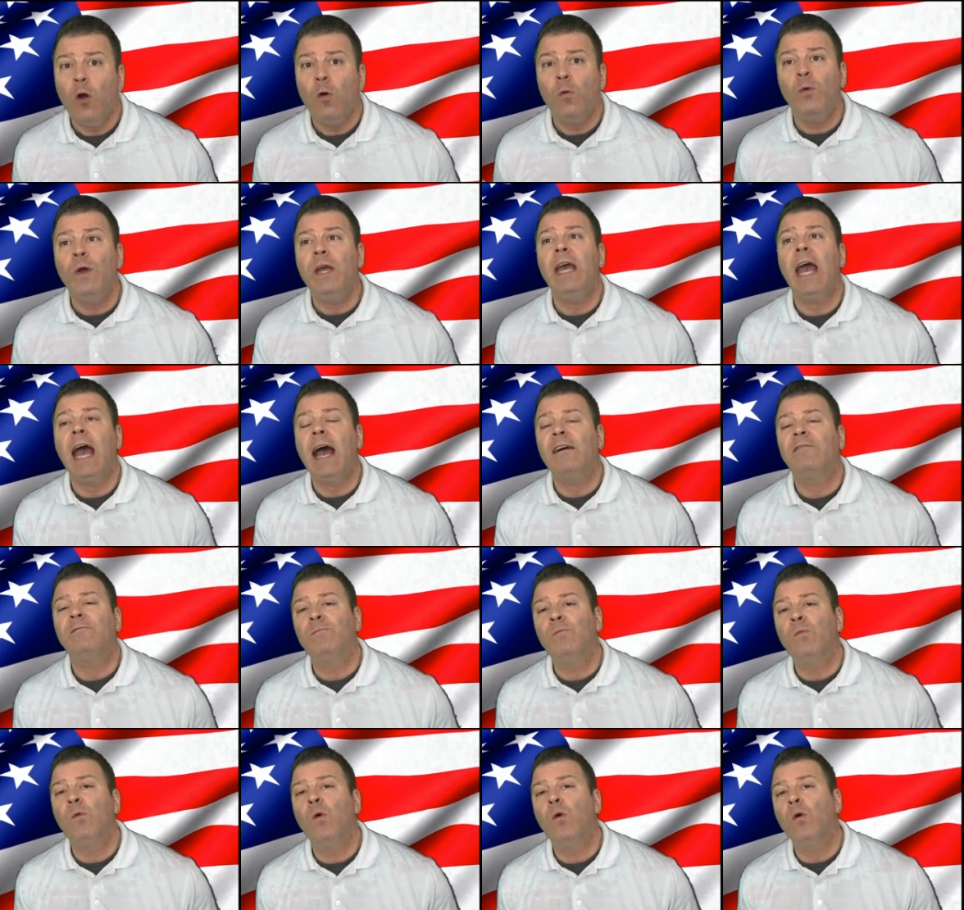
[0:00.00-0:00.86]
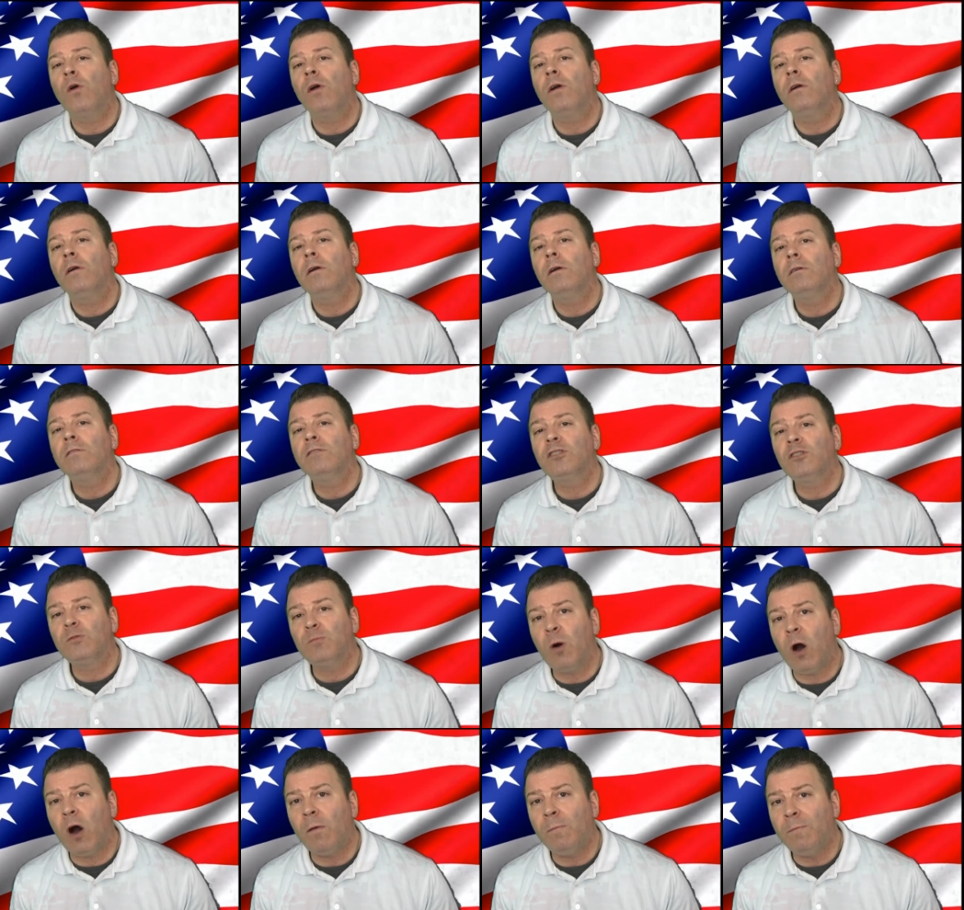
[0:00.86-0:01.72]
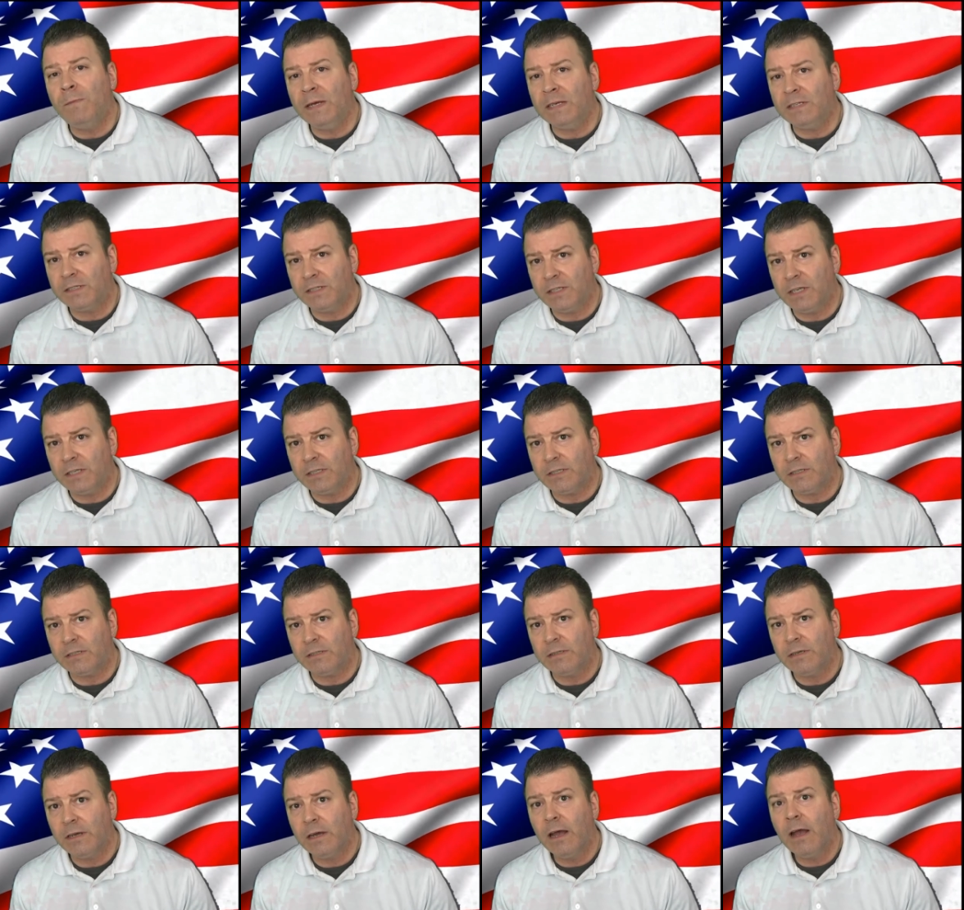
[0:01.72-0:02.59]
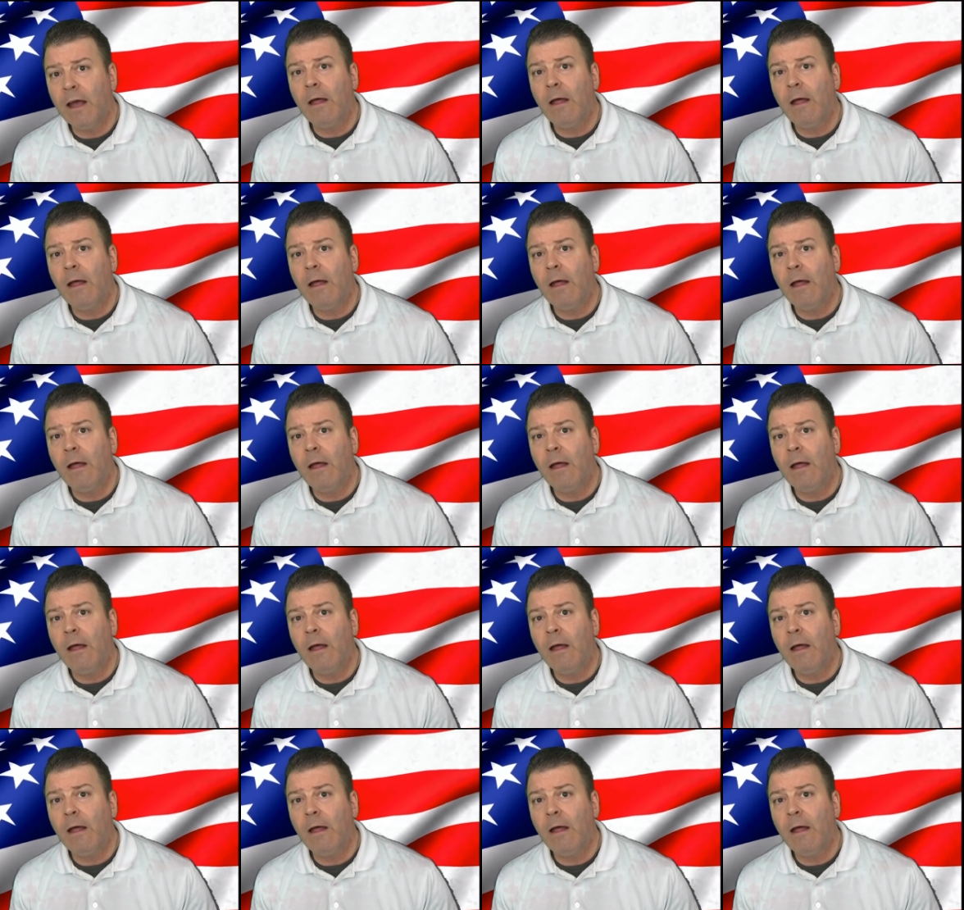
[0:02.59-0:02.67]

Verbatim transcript: We have more small business